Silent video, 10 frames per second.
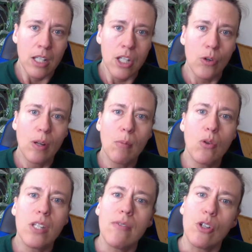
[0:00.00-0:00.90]
During
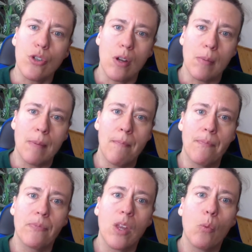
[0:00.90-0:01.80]
most of your treatment,
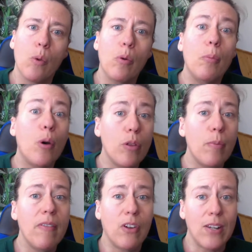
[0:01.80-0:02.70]
we will both
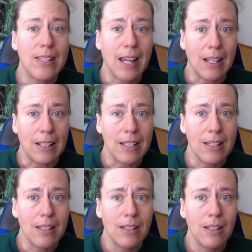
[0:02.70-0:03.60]
be very silent.
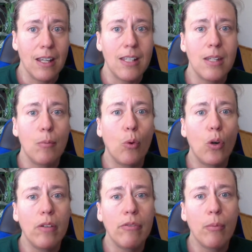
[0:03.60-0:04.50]
It's
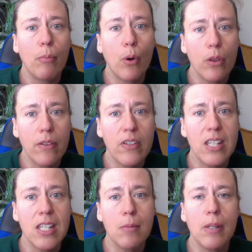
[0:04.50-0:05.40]
important for both of us
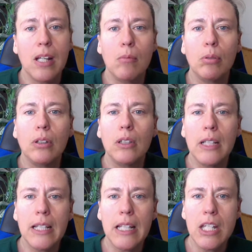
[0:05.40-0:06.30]
to be
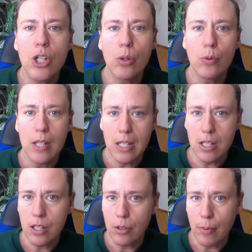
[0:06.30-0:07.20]
completely tuned
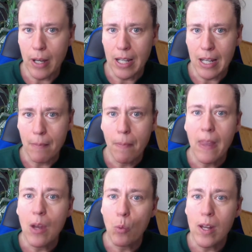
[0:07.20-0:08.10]
into your body
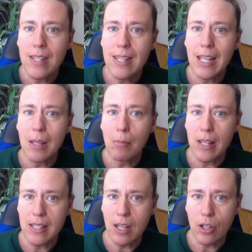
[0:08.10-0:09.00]
and what is taking
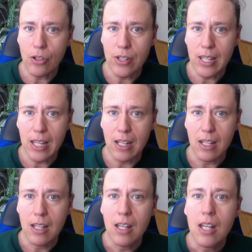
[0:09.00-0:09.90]
place under your skin.
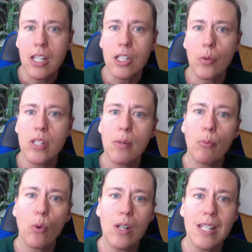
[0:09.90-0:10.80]
So it's
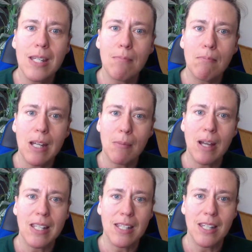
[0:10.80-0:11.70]
important to
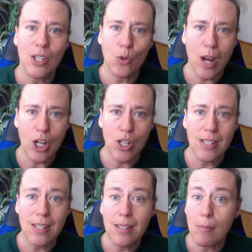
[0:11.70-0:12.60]
minimize
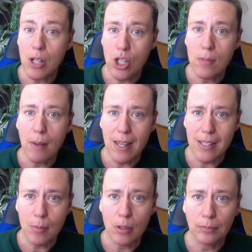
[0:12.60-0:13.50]
distractions as much as
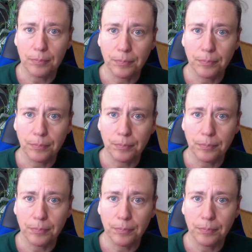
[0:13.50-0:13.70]
possible.